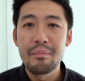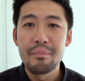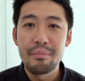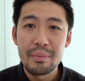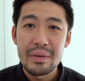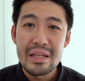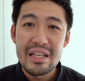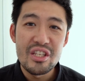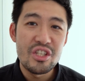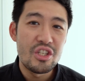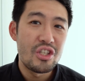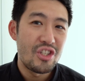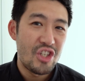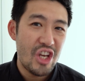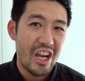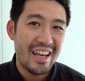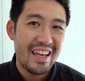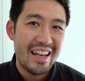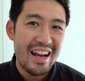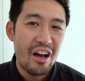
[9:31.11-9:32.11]
Please
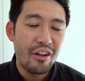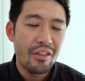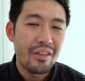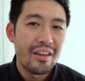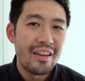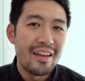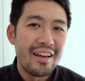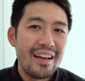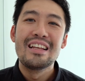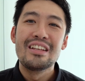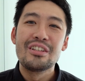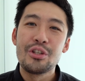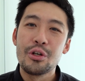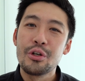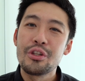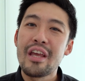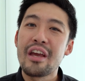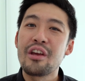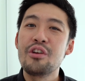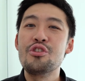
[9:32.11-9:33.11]
check it out. So
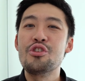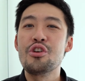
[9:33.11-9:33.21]
thank you